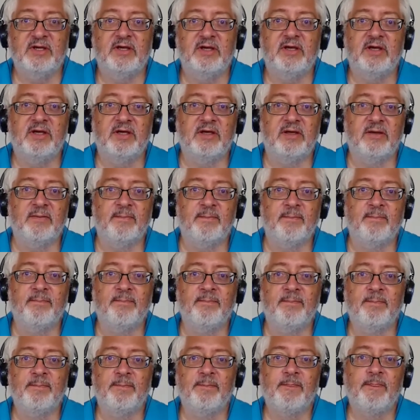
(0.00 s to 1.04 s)
Um,
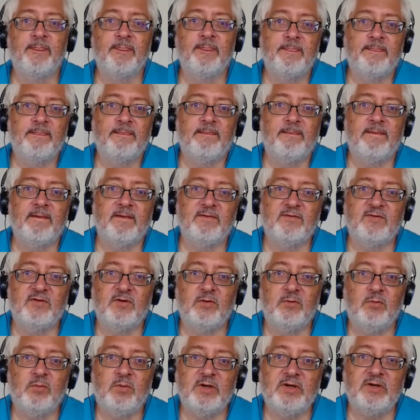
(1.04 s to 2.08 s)
so
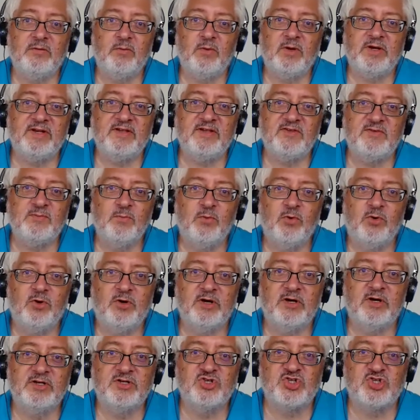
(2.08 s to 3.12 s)
what, what is more
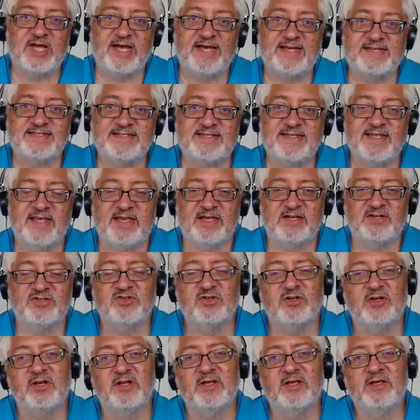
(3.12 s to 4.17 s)
mm. just,
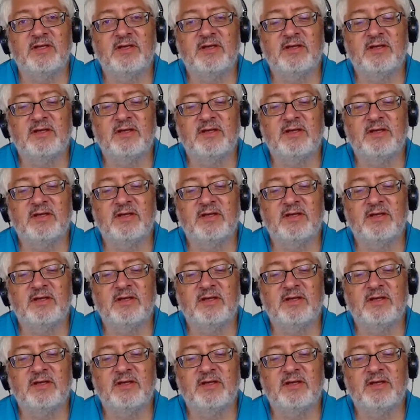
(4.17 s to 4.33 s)
actually?